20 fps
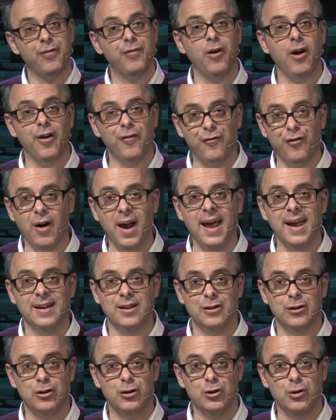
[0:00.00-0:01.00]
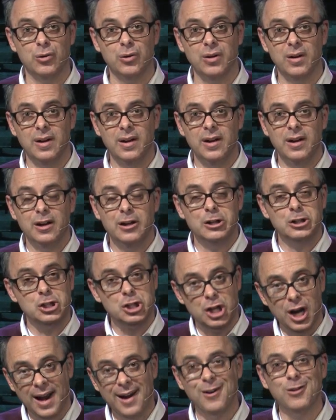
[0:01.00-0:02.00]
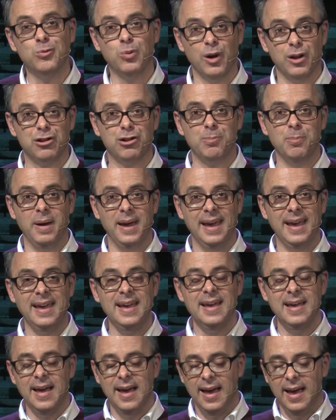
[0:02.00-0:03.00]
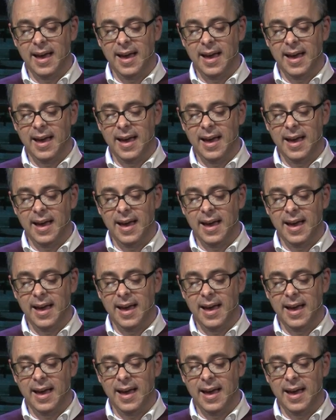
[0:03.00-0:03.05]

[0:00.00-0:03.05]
f- a friend who shared with me